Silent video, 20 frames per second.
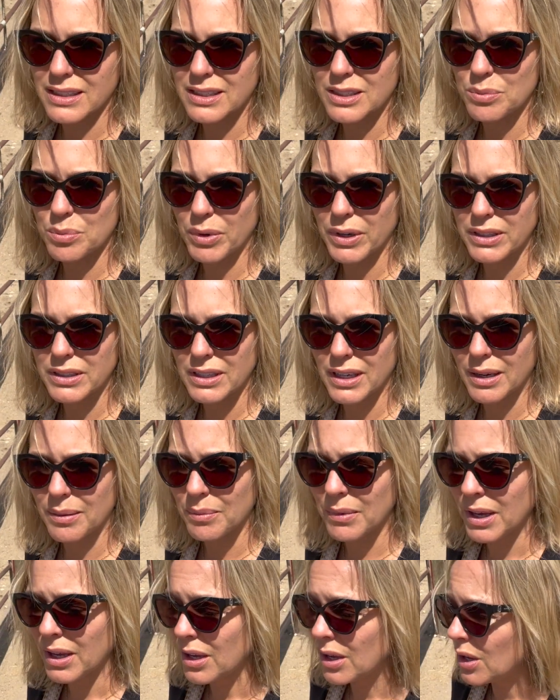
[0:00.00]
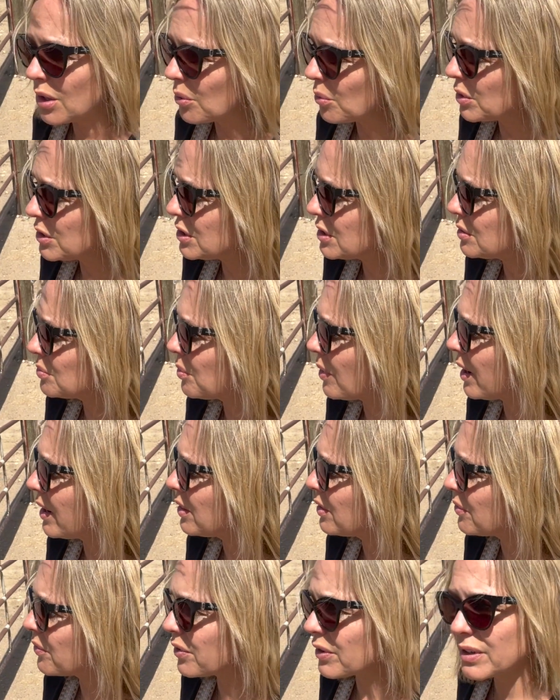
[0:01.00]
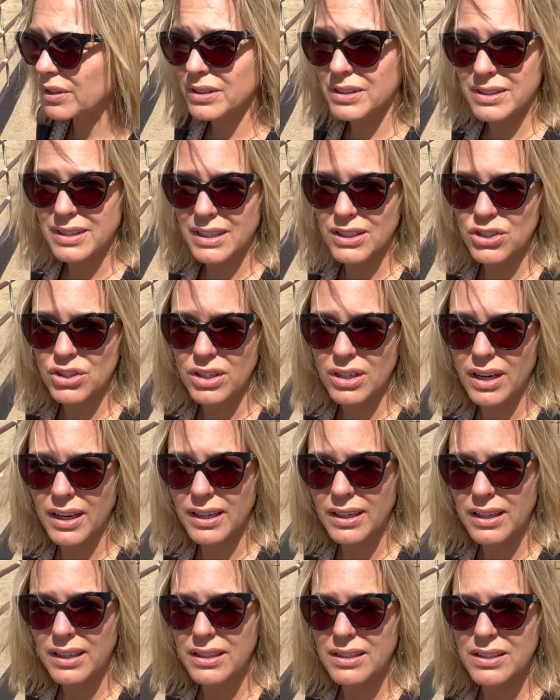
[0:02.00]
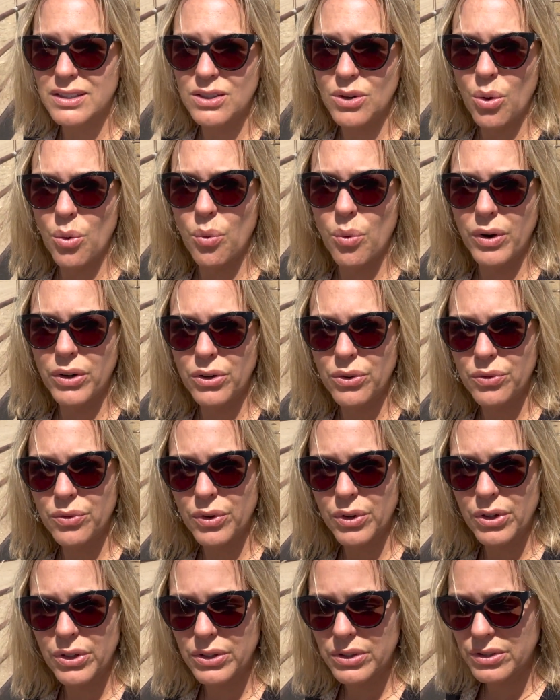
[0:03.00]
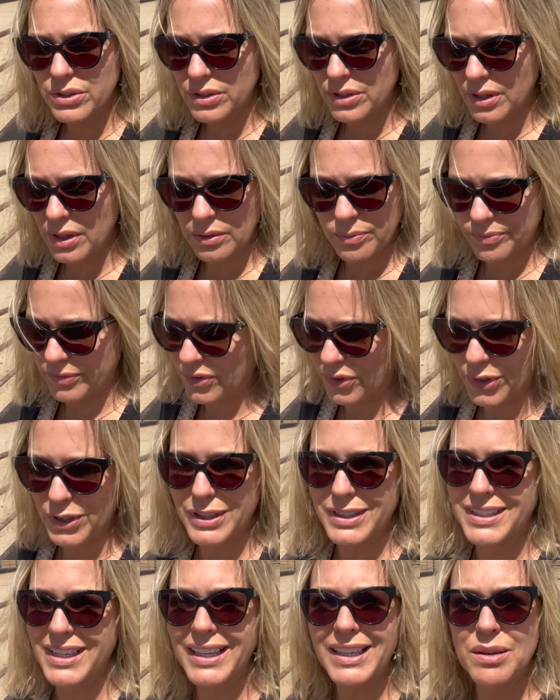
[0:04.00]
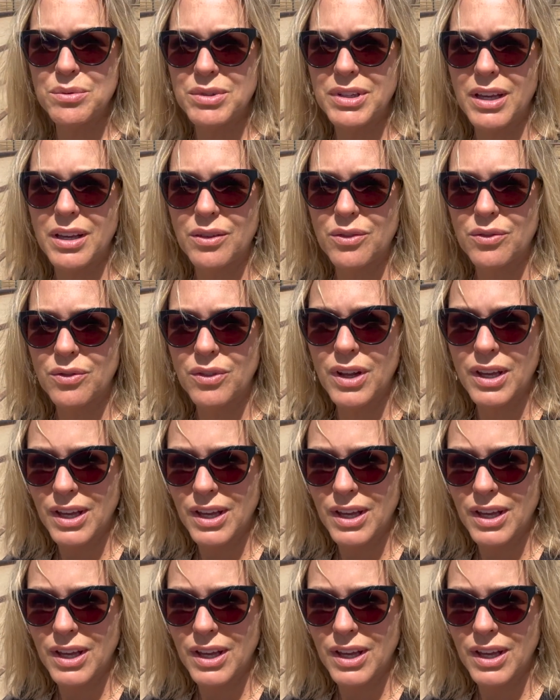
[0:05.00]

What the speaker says: springtime, which is why the fertilization idea is so wonderful. I keep saying